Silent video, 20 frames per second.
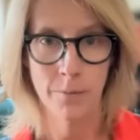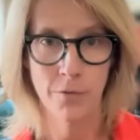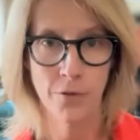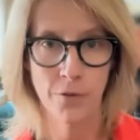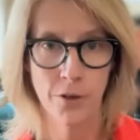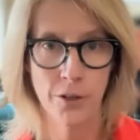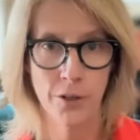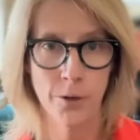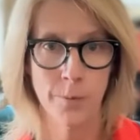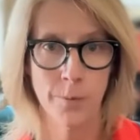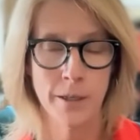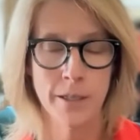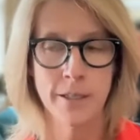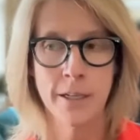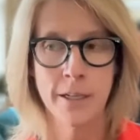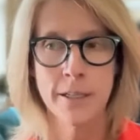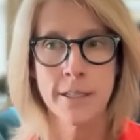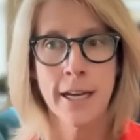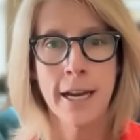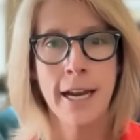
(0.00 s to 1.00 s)
for your
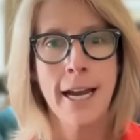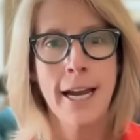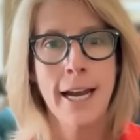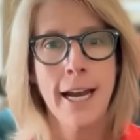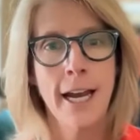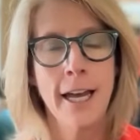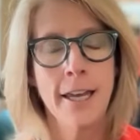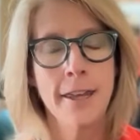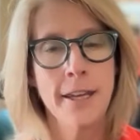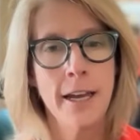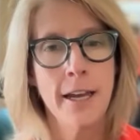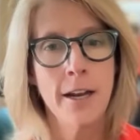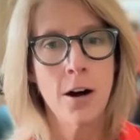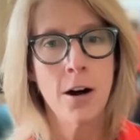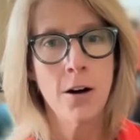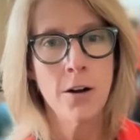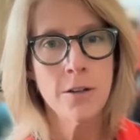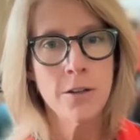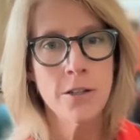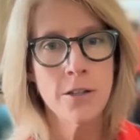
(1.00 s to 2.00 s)
business. And they
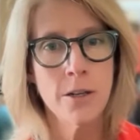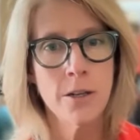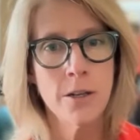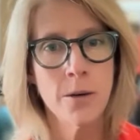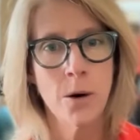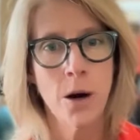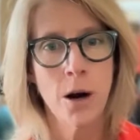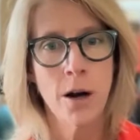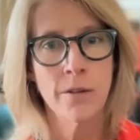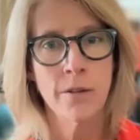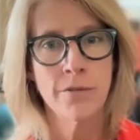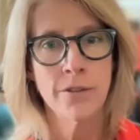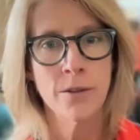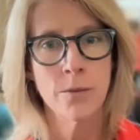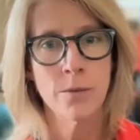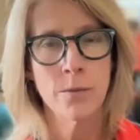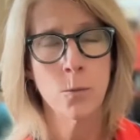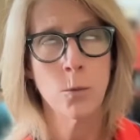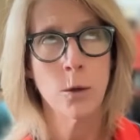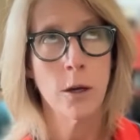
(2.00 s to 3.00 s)
also
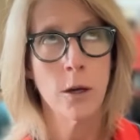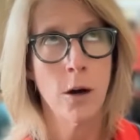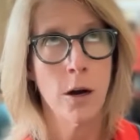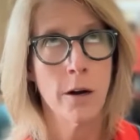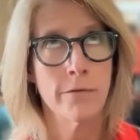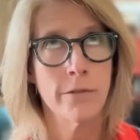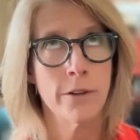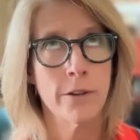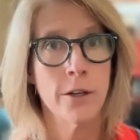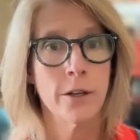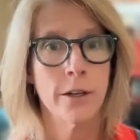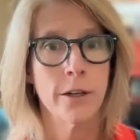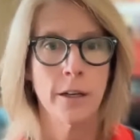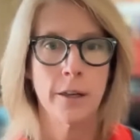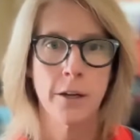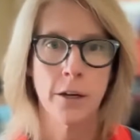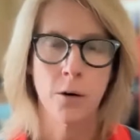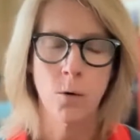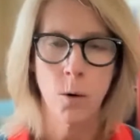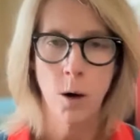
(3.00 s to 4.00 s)
often will offer
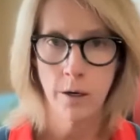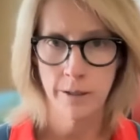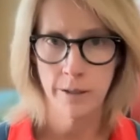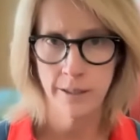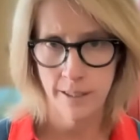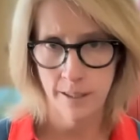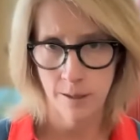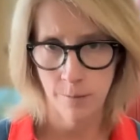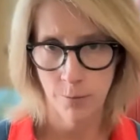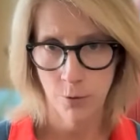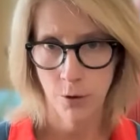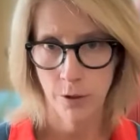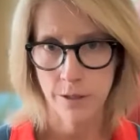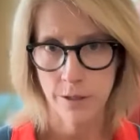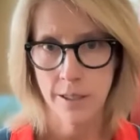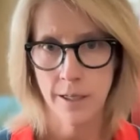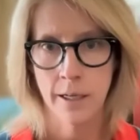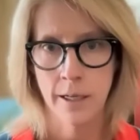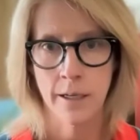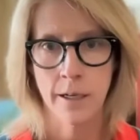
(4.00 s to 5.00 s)
the quality
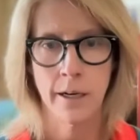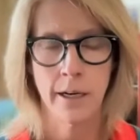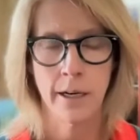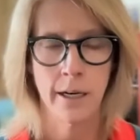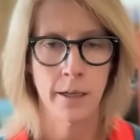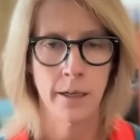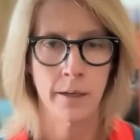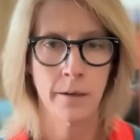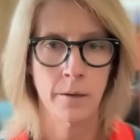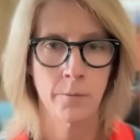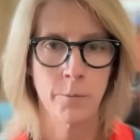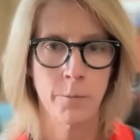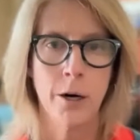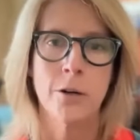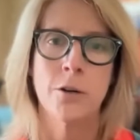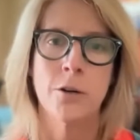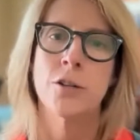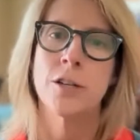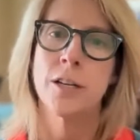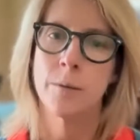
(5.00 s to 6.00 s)
supports in
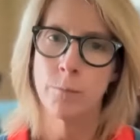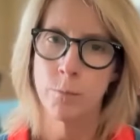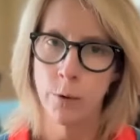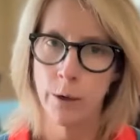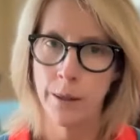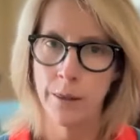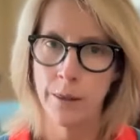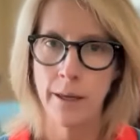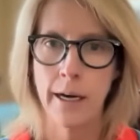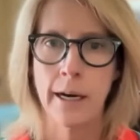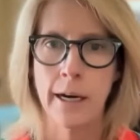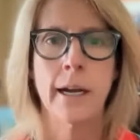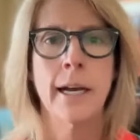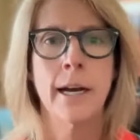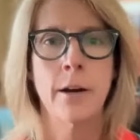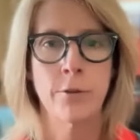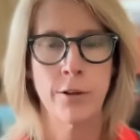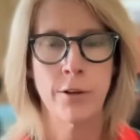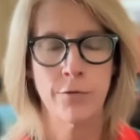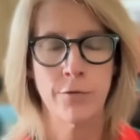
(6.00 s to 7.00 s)
partnership with like a
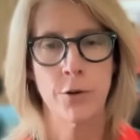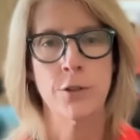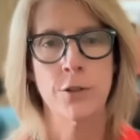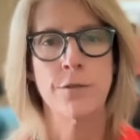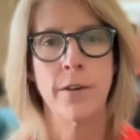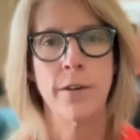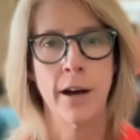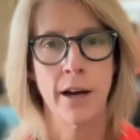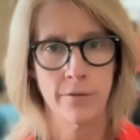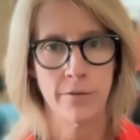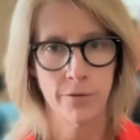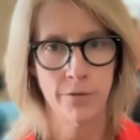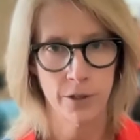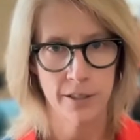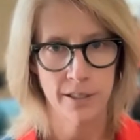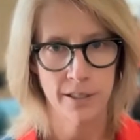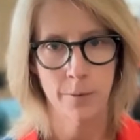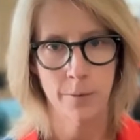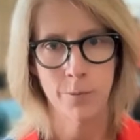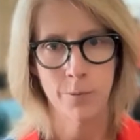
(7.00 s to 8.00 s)
county first five, for
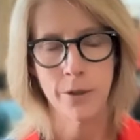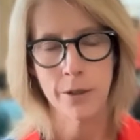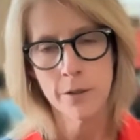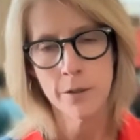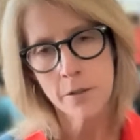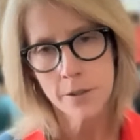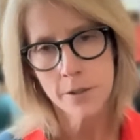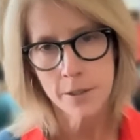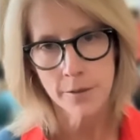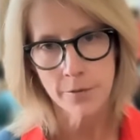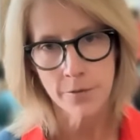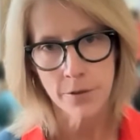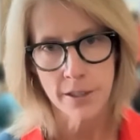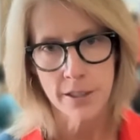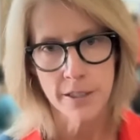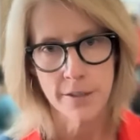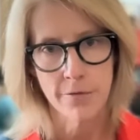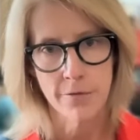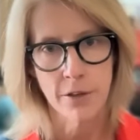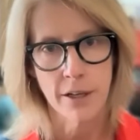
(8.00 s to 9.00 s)
example. It looks different
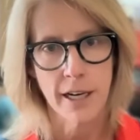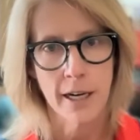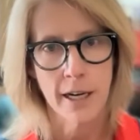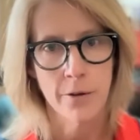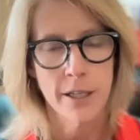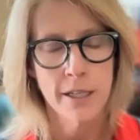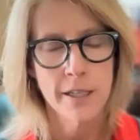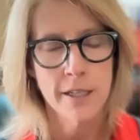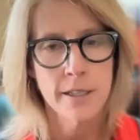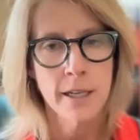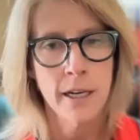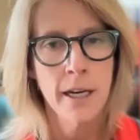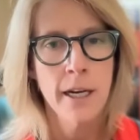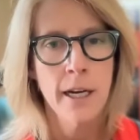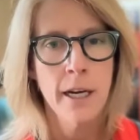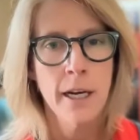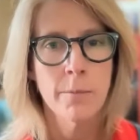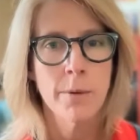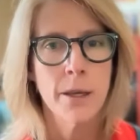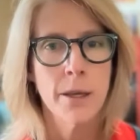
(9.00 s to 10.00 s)
in different counties,
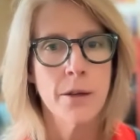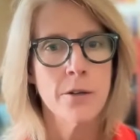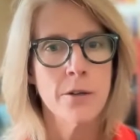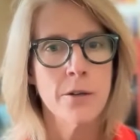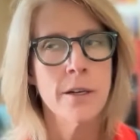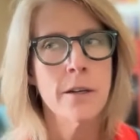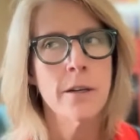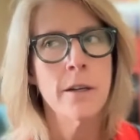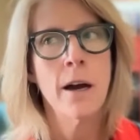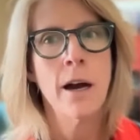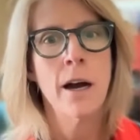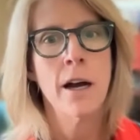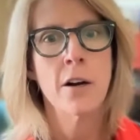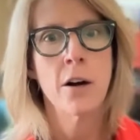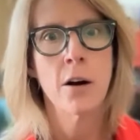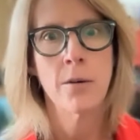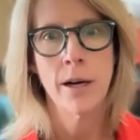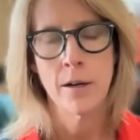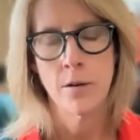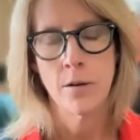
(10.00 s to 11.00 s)
but there's a lot
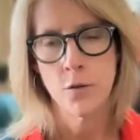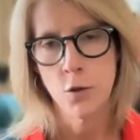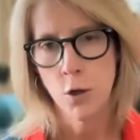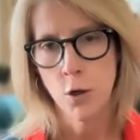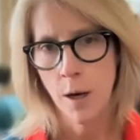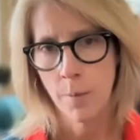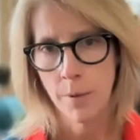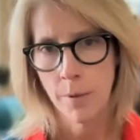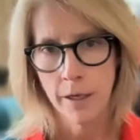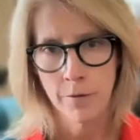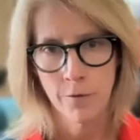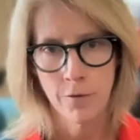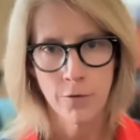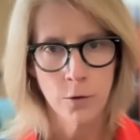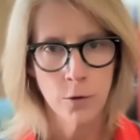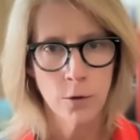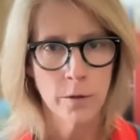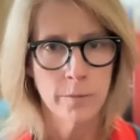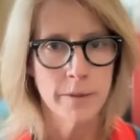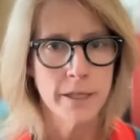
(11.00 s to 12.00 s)
around
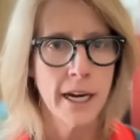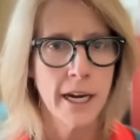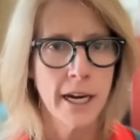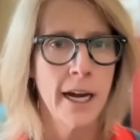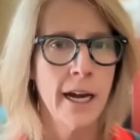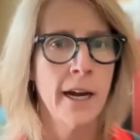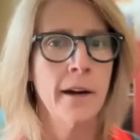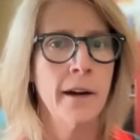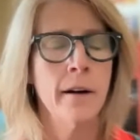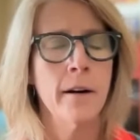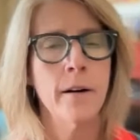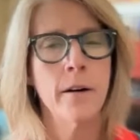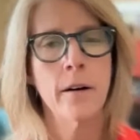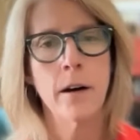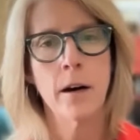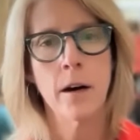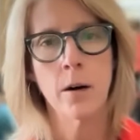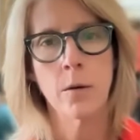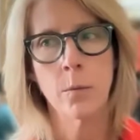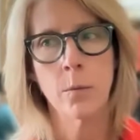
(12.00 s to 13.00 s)
trauma-informed
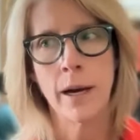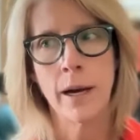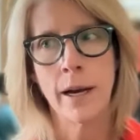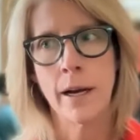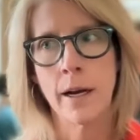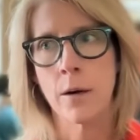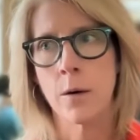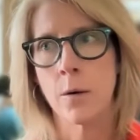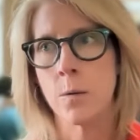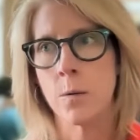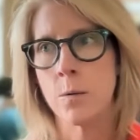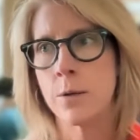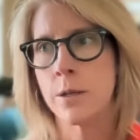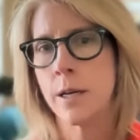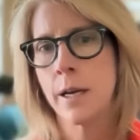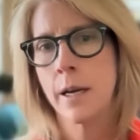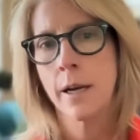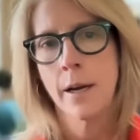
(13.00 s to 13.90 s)
care, around